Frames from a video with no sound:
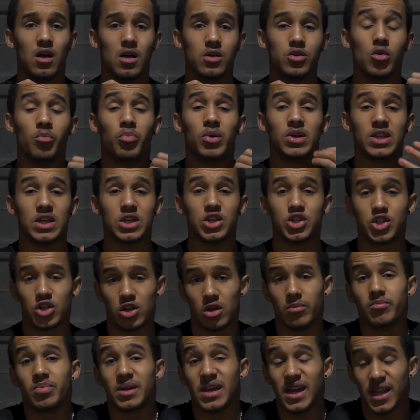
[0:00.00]
your body
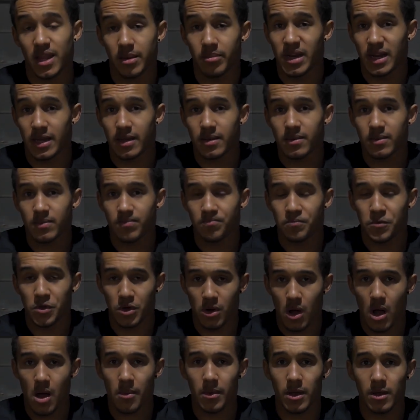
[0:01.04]
shouldn't be at the minute, you
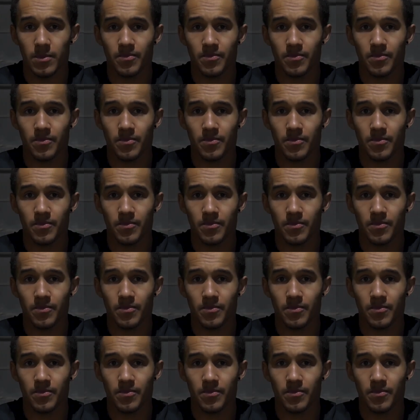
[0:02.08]
know what I